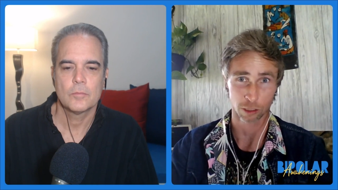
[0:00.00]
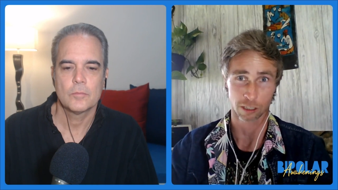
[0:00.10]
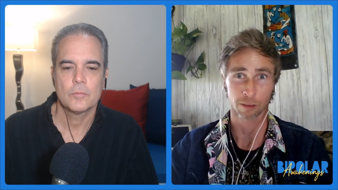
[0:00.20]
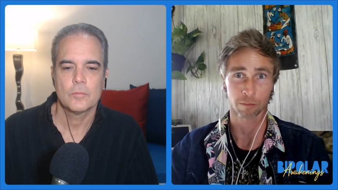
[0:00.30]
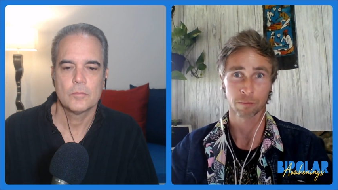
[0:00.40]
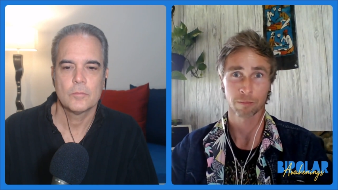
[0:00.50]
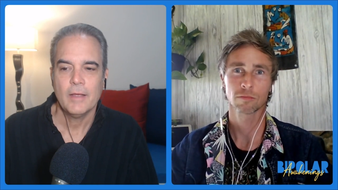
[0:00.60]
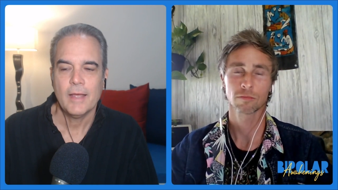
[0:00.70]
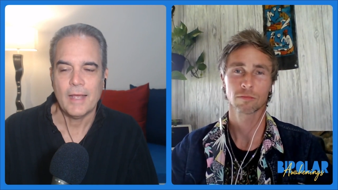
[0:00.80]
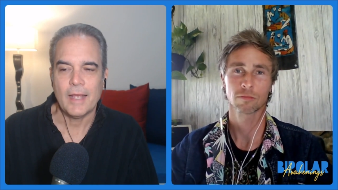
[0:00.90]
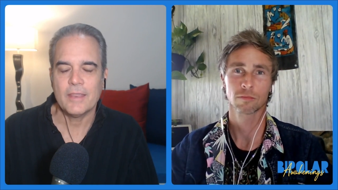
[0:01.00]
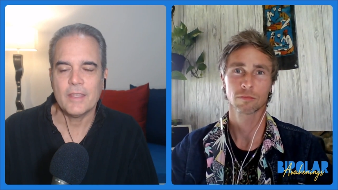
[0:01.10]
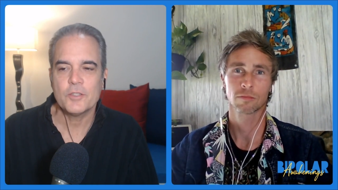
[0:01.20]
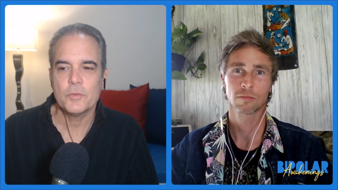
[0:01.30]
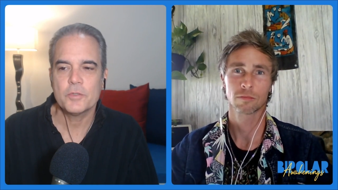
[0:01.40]
Speaker 1: time. I
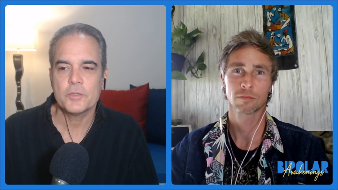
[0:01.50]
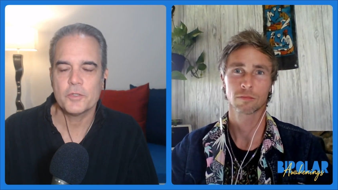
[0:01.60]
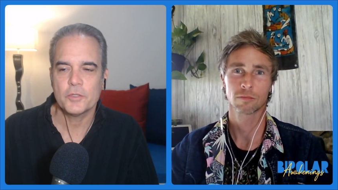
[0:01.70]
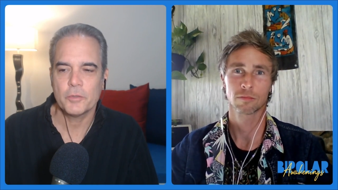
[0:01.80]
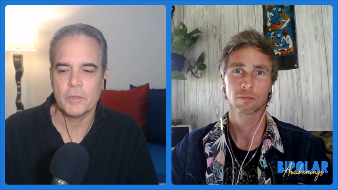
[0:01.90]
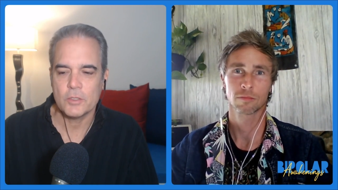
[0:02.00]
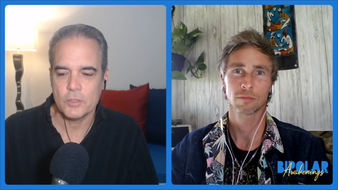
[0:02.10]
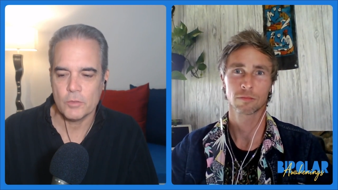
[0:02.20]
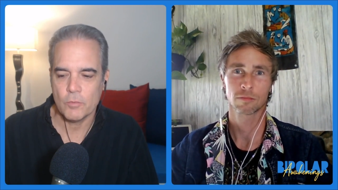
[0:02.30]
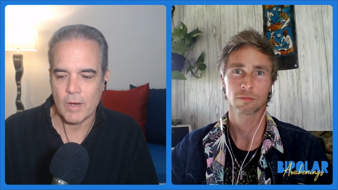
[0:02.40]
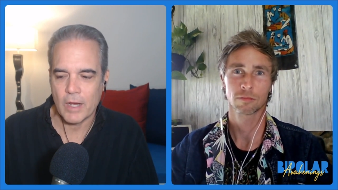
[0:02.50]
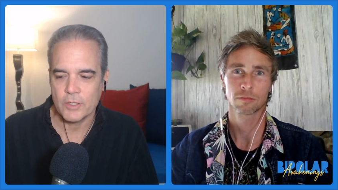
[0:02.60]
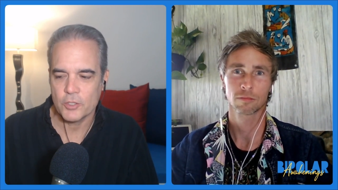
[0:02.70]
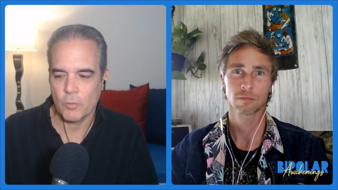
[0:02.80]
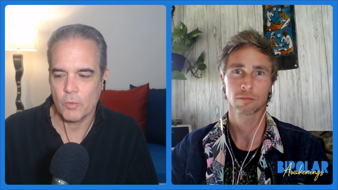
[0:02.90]
think to a certain degree too why
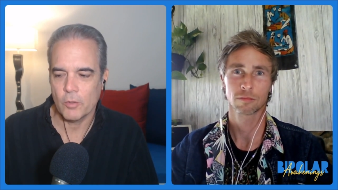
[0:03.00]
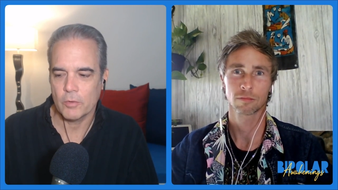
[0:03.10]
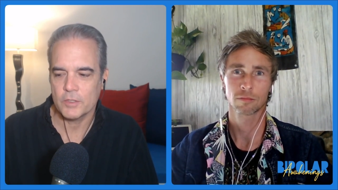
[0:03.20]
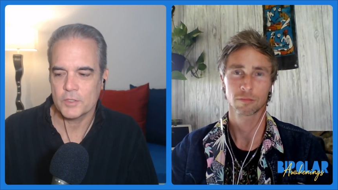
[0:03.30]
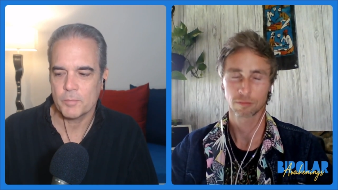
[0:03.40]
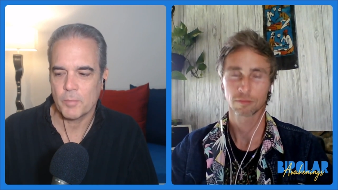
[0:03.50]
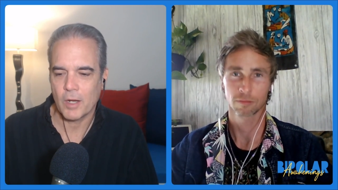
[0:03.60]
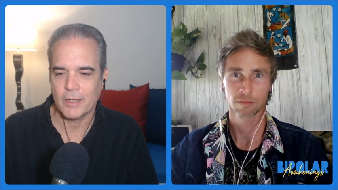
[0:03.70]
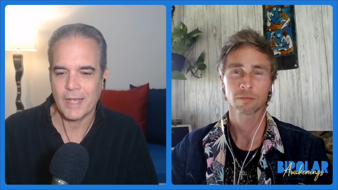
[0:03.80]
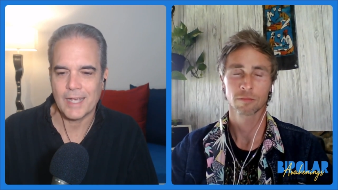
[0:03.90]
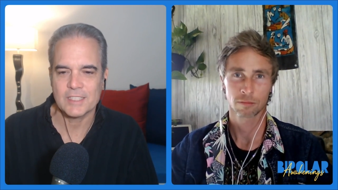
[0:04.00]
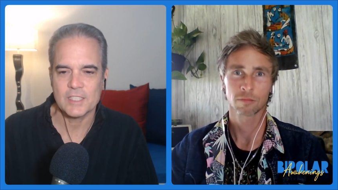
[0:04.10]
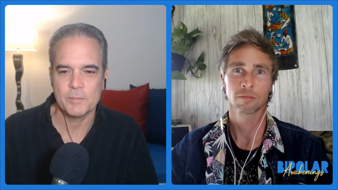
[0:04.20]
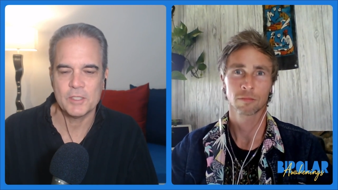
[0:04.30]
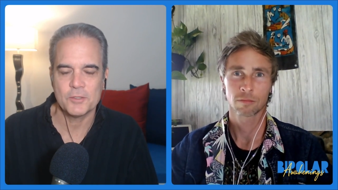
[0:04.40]
Joe Rogan's podcast
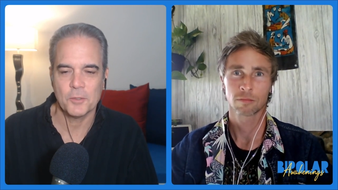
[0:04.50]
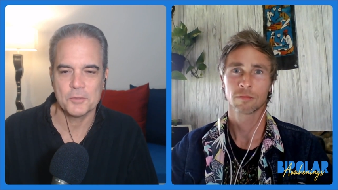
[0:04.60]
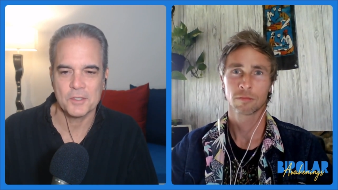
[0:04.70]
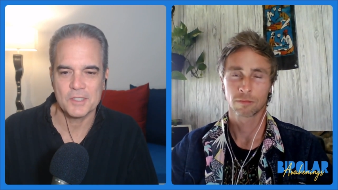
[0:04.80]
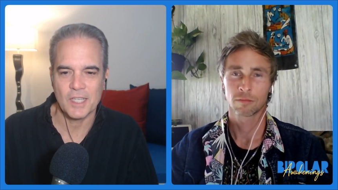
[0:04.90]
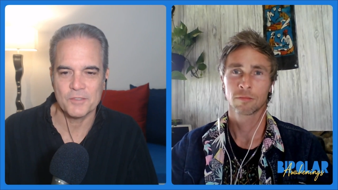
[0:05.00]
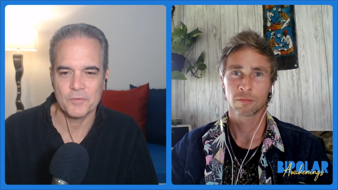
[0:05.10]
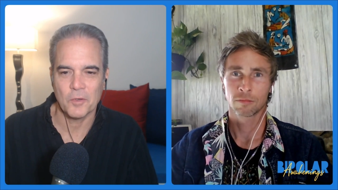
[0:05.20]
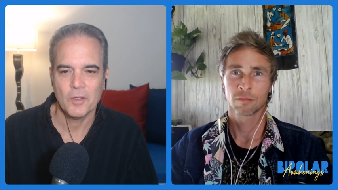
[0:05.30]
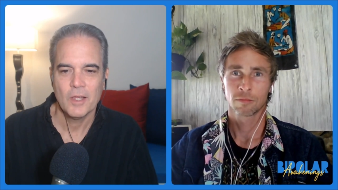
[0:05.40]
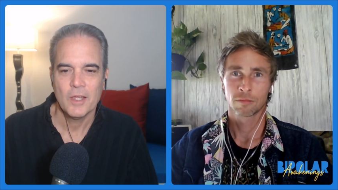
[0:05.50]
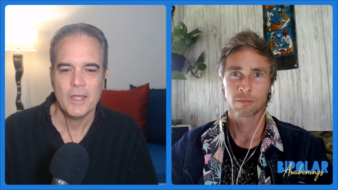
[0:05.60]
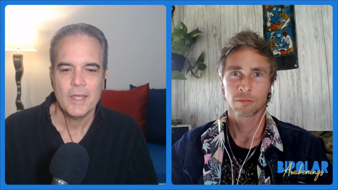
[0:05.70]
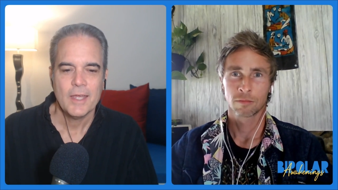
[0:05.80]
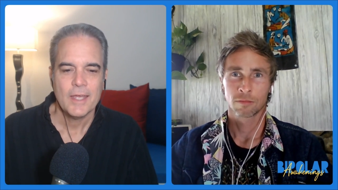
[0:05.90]
has been so successful
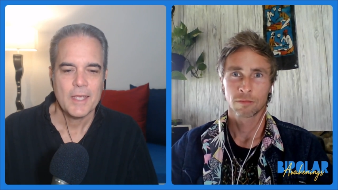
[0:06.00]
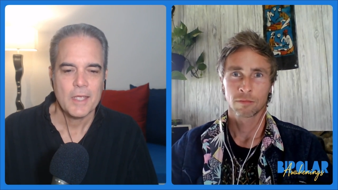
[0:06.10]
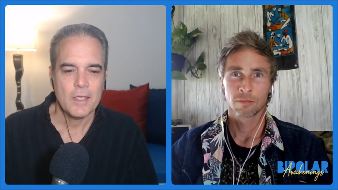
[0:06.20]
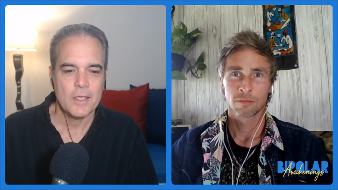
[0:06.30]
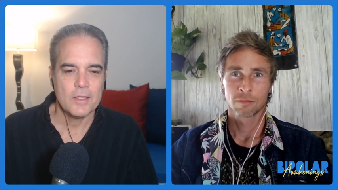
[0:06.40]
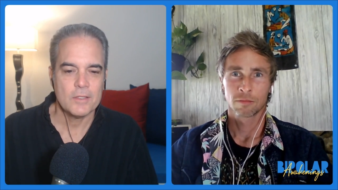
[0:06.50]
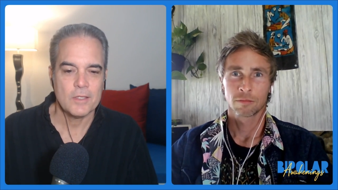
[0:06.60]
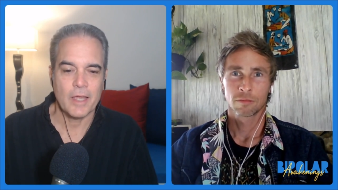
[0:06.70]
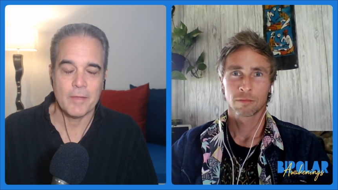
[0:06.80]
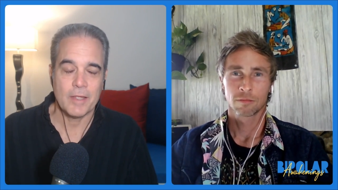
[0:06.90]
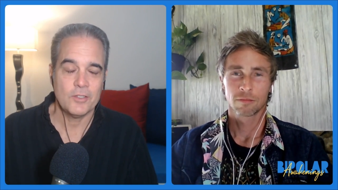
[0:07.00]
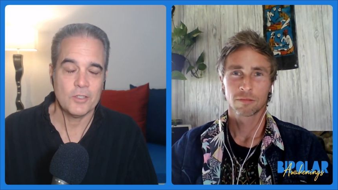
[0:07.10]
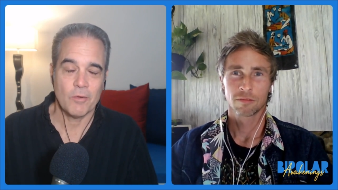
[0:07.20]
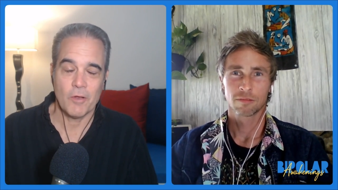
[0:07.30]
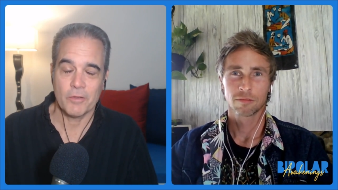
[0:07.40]
is I mean
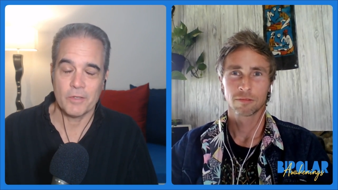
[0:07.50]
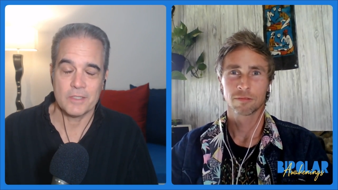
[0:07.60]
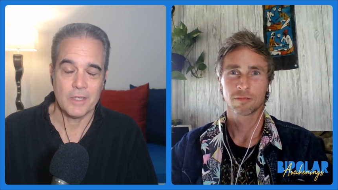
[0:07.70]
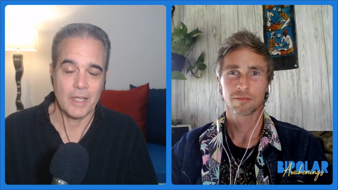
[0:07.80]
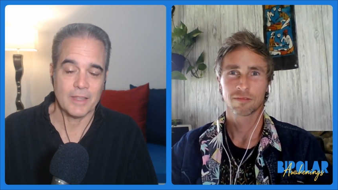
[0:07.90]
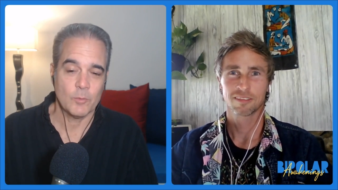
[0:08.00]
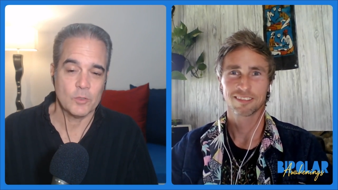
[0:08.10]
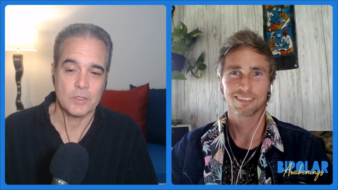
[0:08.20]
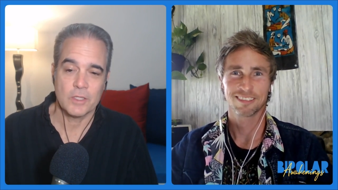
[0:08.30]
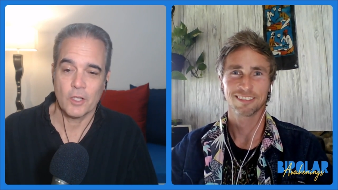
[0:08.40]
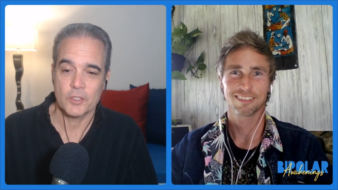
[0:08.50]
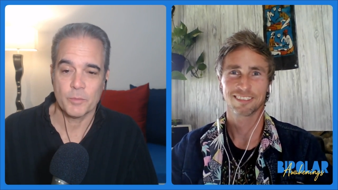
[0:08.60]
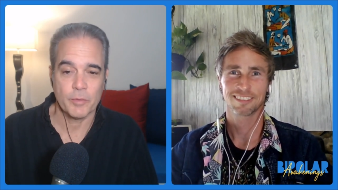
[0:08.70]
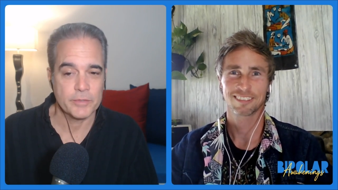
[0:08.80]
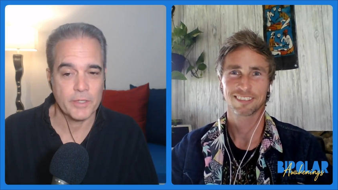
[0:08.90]
Joe Rogan is not the most intelligent
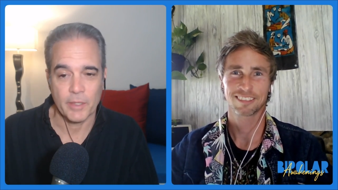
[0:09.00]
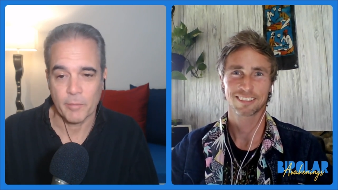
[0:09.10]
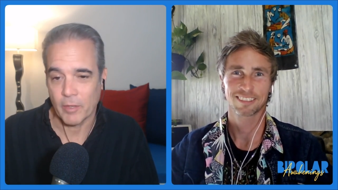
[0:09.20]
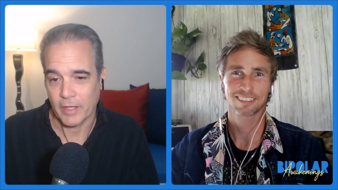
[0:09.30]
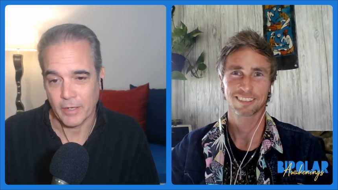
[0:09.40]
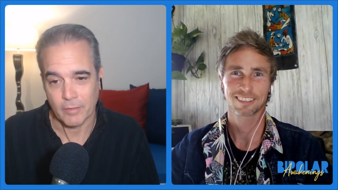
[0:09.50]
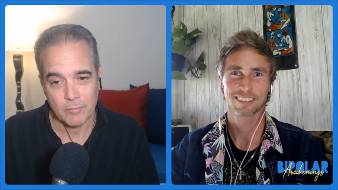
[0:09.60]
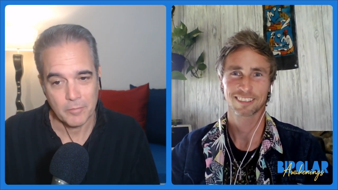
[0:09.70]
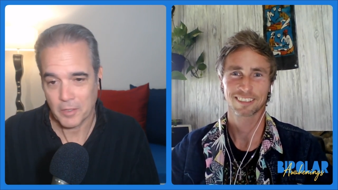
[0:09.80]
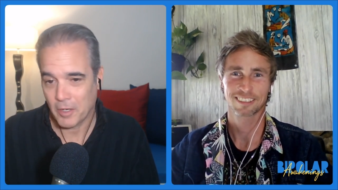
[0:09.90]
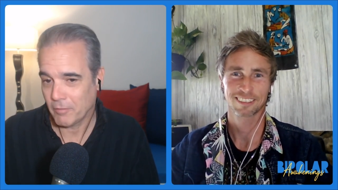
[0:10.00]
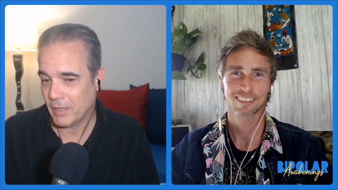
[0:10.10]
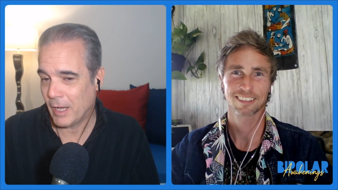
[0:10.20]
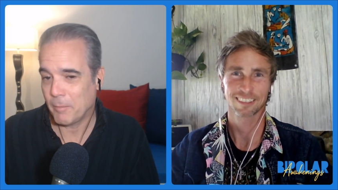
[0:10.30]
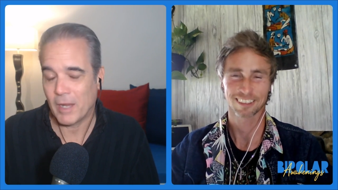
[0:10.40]
person on the planet you know,
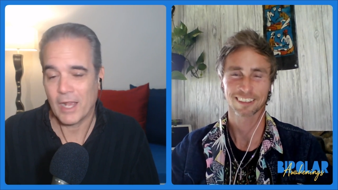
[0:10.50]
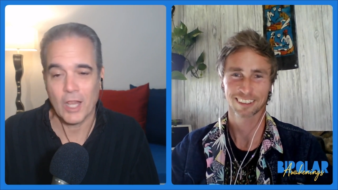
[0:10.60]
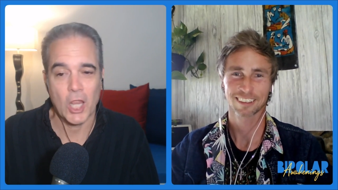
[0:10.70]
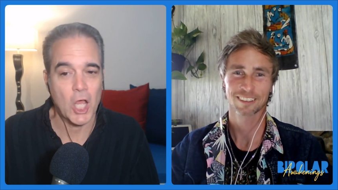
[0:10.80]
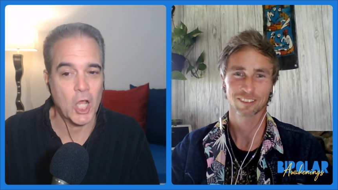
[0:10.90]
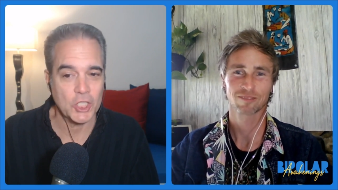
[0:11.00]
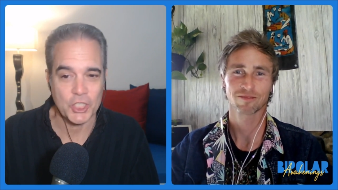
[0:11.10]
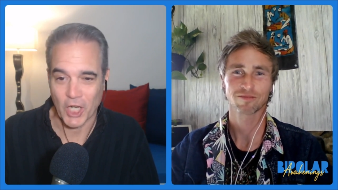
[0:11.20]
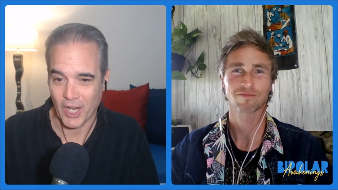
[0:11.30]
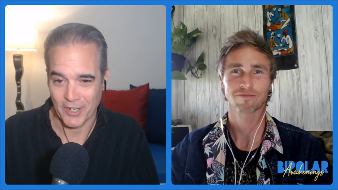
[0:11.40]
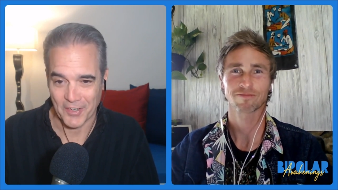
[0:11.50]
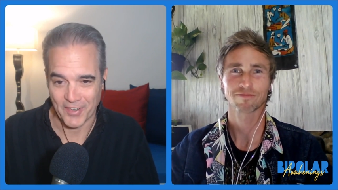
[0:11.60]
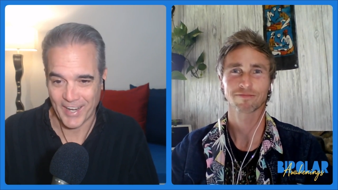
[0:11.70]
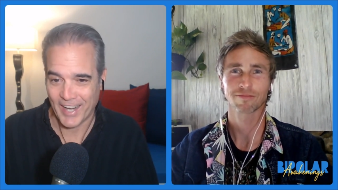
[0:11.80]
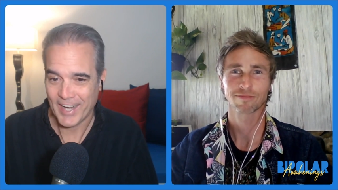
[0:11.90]
not by a long shot,
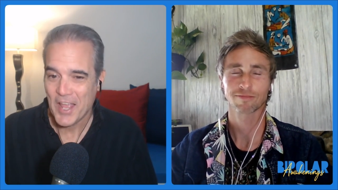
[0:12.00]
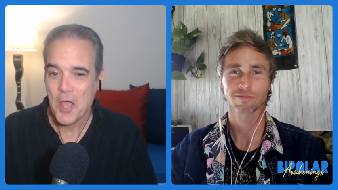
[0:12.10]
okay?